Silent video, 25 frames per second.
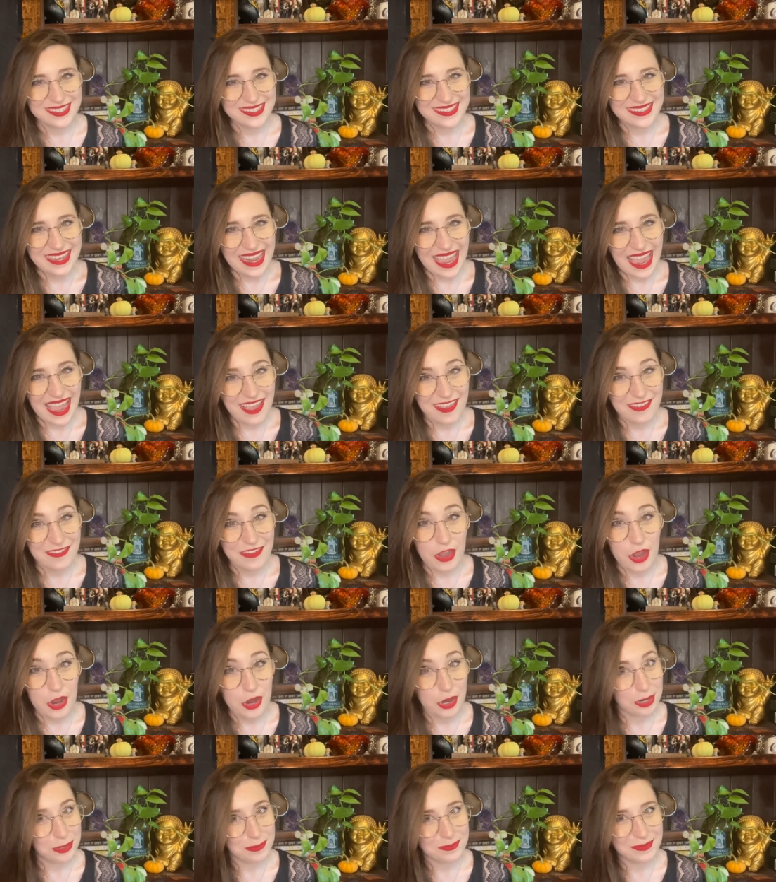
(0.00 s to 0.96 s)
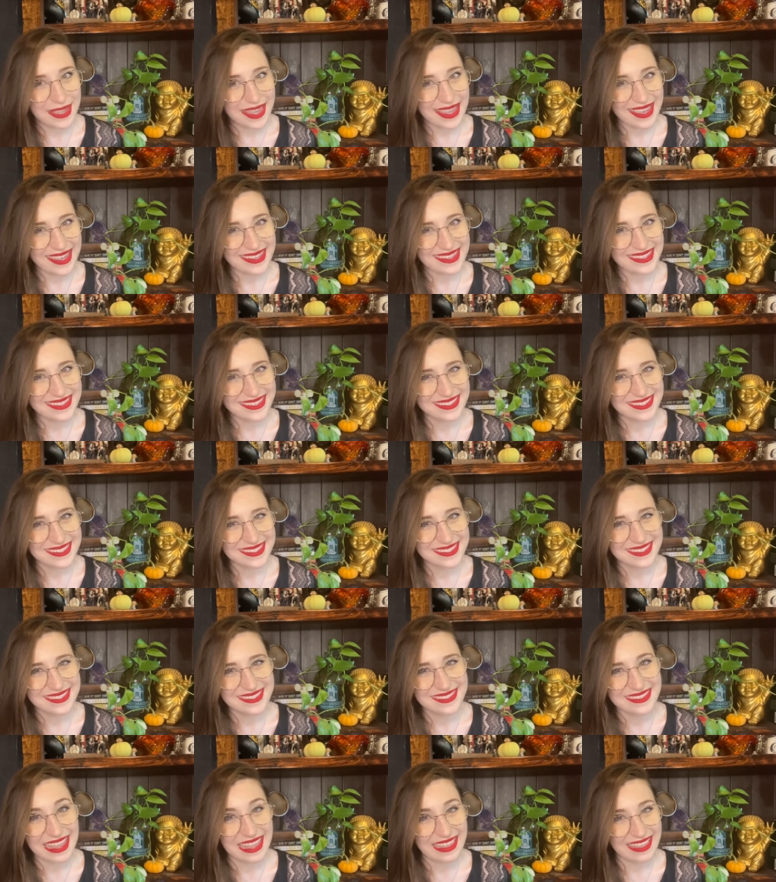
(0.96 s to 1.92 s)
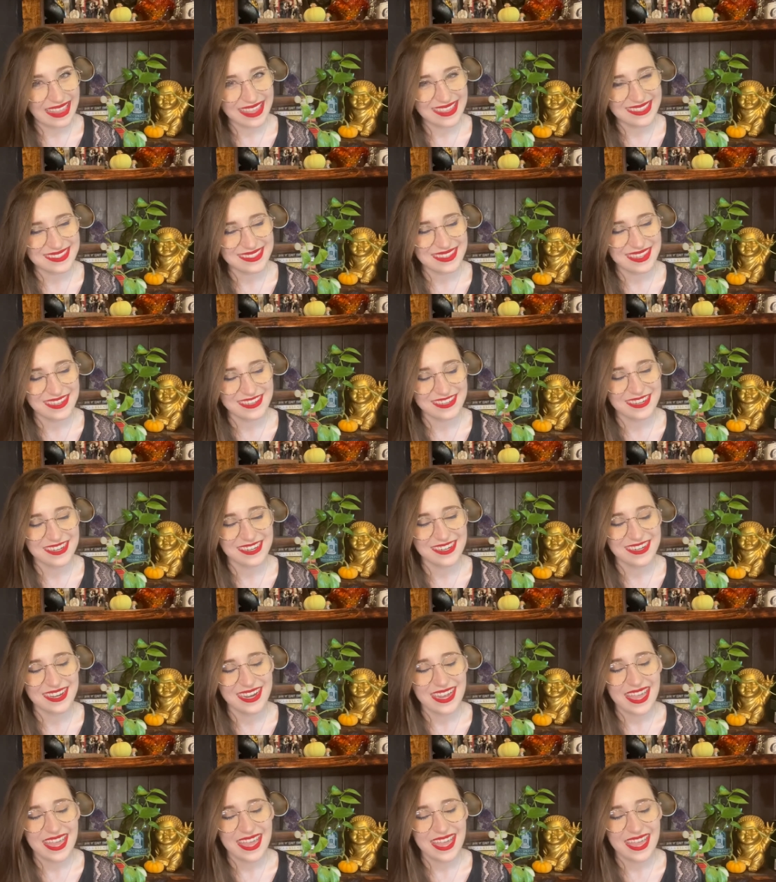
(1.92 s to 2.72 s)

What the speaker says: have hardbacks that last longer,